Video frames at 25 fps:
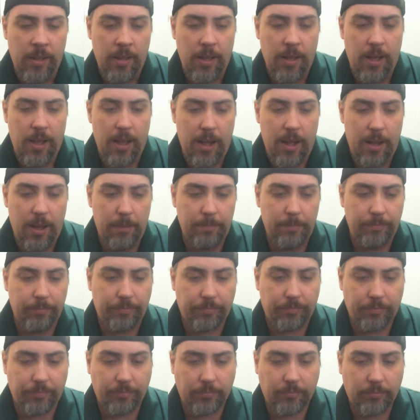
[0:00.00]

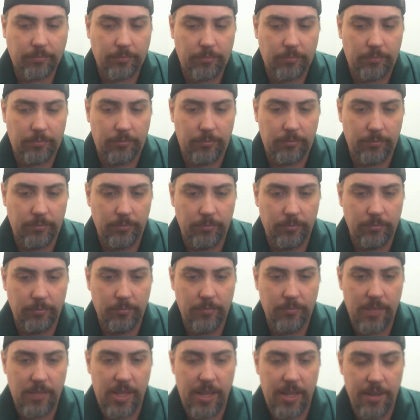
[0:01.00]

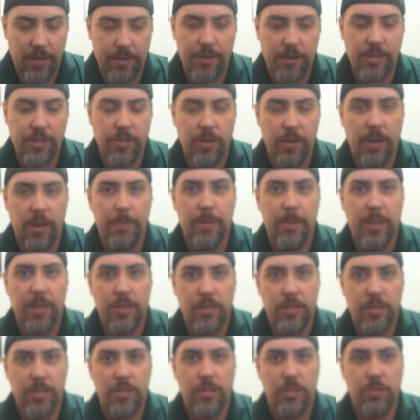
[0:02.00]
The internet's great because
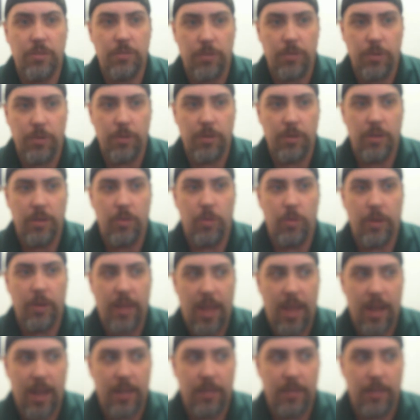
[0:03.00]
it grew
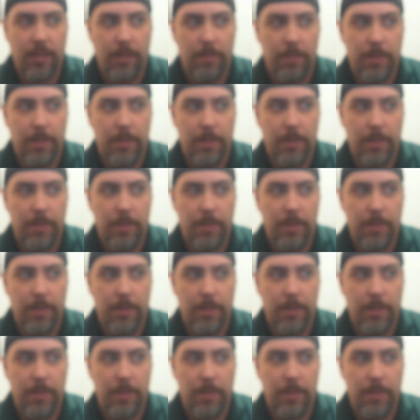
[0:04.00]
organically.